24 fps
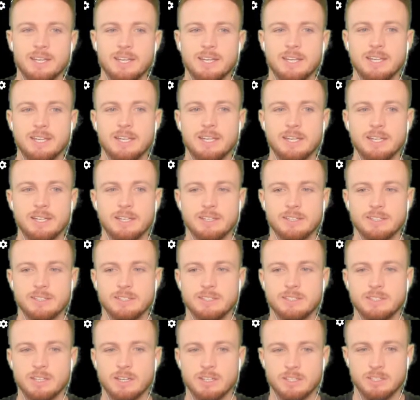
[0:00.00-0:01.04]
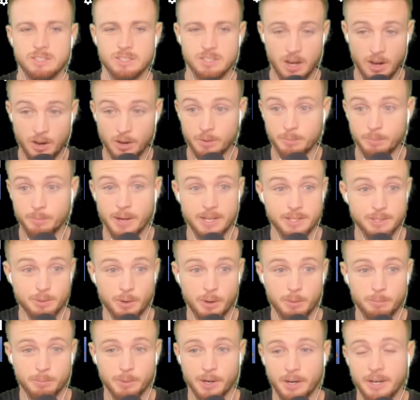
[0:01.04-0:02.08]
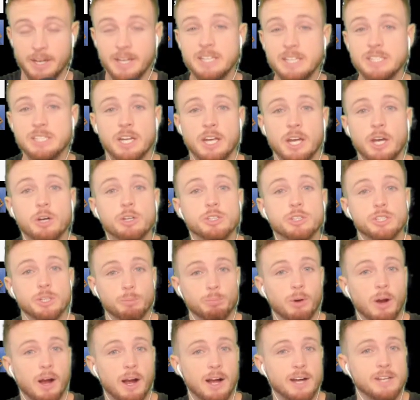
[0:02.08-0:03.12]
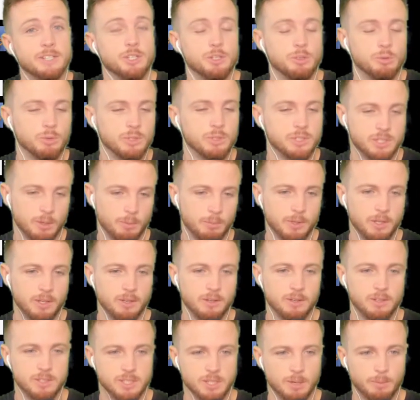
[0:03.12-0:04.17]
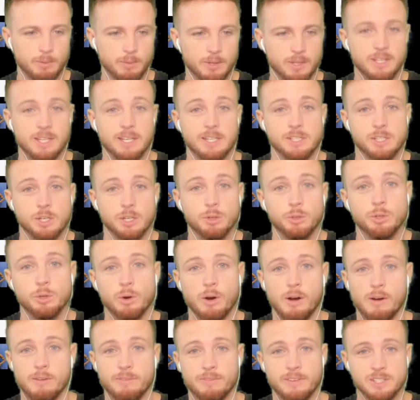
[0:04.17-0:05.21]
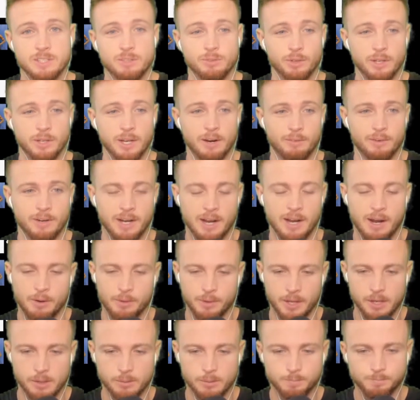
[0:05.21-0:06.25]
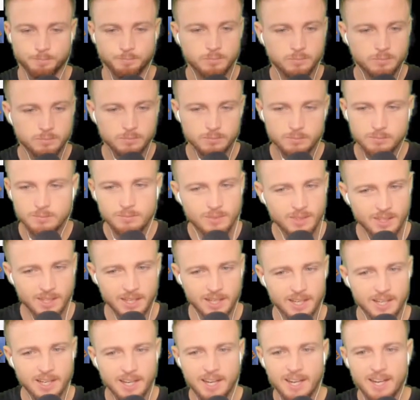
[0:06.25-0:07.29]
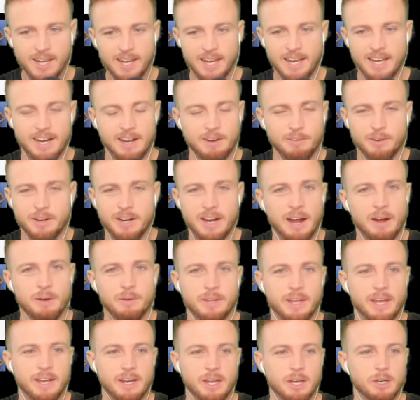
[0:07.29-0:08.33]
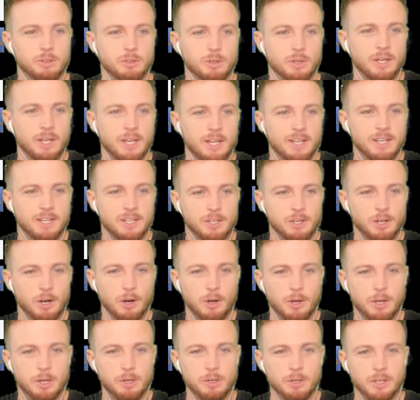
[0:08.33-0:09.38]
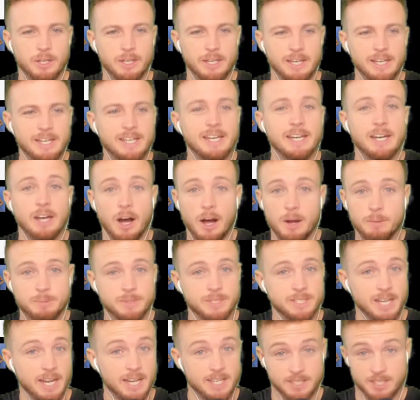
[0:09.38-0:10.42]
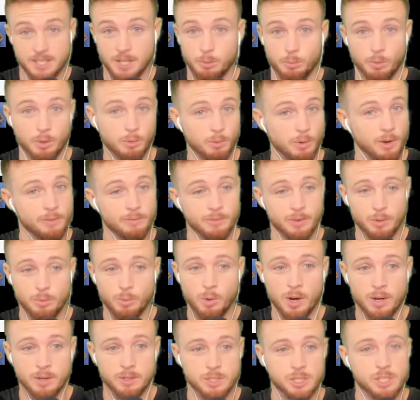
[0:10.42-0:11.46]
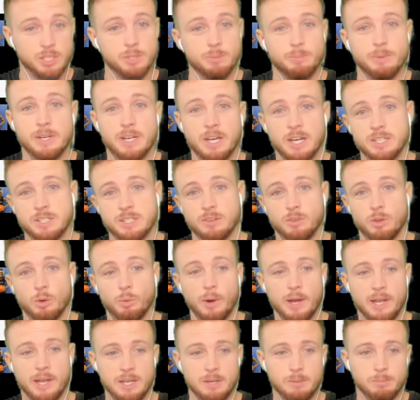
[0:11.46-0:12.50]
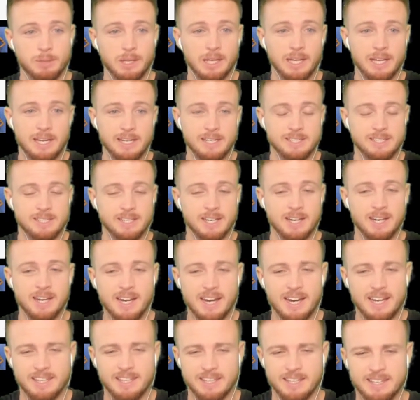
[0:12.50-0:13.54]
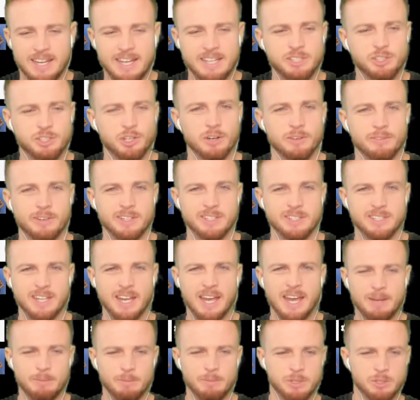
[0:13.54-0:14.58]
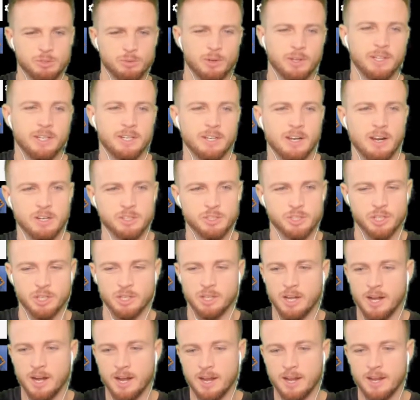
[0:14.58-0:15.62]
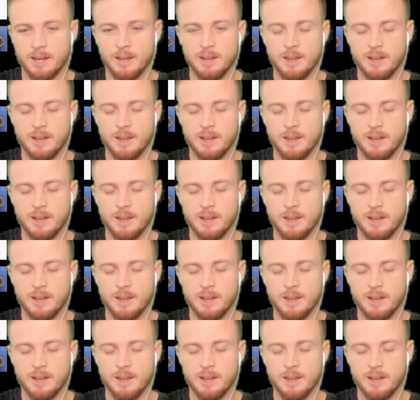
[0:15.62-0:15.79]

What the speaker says: he is a solid basketball player. He'll surprise you with some of the things he'll do offensively every now and then. And every now and then he can upset someone 1v1 just because of the way he plays and the nature of his game. He's really nonchalant,